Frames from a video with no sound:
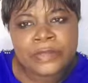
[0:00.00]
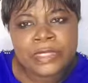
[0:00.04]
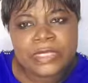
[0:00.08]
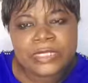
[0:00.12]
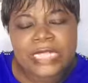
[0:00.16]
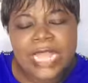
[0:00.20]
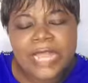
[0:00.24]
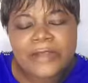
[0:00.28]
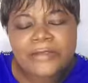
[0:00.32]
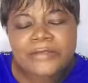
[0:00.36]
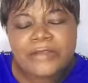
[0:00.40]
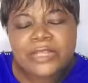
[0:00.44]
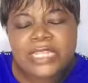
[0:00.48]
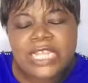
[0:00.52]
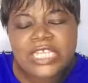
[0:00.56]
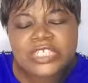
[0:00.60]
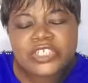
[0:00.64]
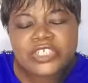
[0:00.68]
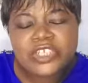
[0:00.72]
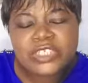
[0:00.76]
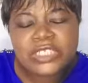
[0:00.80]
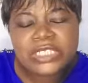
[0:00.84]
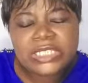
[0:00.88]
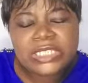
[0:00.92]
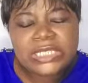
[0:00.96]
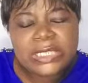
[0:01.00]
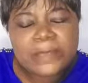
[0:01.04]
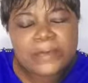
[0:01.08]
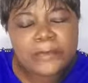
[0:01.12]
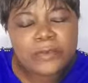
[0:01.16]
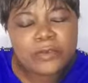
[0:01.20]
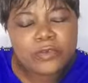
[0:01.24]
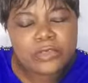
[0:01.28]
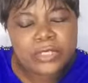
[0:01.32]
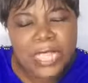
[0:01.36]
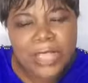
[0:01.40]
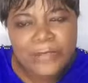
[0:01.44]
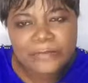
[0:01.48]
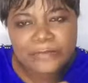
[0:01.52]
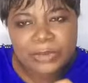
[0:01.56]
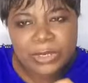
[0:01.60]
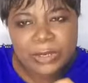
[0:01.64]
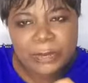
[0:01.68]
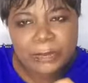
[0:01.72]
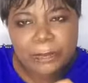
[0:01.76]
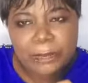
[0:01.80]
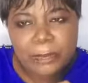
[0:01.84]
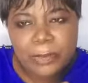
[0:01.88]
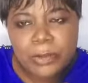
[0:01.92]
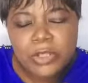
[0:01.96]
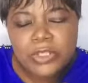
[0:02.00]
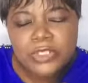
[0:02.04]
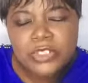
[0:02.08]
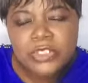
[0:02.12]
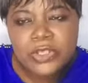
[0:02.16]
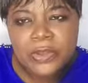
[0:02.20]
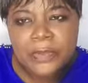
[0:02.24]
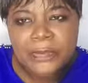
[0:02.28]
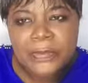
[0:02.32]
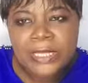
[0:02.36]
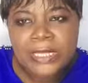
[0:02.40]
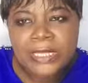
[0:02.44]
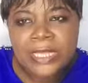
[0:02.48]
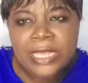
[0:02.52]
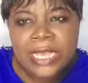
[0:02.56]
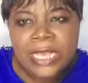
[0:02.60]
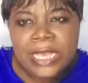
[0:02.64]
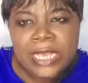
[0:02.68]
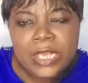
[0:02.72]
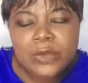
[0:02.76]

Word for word: that relationship would have been blossoming.